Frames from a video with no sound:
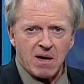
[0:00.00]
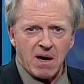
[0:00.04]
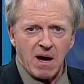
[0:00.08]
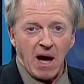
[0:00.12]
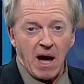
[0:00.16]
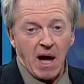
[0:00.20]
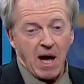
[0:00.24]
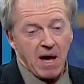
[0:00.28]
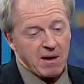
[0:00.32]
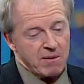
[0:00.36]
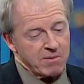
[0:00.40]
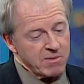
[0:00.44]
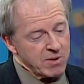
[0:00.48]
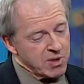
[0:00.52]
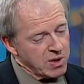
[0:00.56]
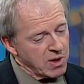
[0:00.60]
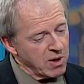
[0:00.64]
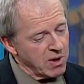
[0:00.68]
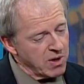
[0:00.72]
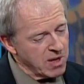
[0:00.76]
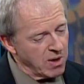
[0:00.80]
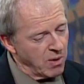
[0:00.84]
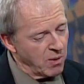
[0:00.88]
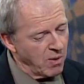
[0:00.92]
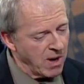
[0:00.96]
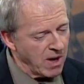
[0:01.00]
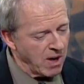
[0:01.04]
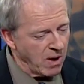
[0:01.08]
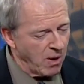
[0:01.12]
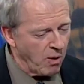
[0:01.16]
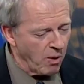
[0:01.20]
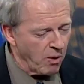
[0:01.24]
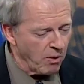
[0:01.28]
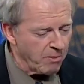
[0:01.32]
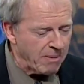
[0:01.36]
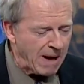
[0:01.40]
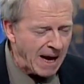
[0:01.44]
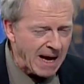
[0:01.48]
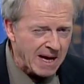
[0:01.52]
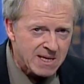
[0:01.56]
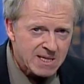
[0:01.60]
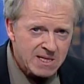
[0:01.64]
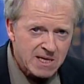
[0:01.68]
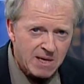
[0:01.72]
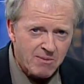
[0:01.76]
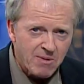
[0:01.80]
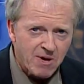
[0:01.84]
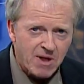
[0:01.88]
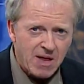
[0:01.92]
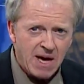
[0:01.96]
I am sure you'll want to hold back
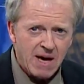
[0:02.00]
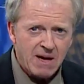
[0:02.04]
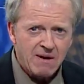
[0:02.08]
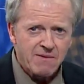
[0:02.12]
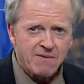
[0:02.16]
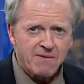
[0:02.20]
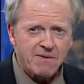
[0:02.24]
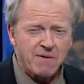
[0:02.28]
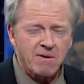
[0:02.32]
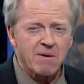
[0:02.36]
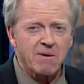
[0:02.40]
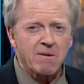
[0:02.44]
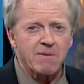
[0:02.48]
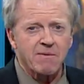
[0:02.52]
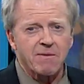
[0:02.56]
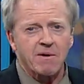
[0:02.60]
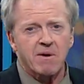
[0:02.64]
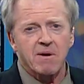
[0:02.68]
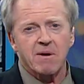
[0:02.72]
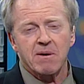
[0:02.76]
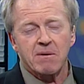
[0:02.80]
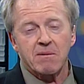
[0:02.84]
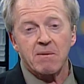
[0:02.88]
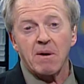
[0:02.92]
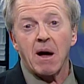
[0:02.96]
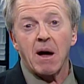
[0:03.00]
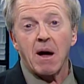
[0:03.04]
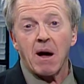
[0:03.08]
some of that for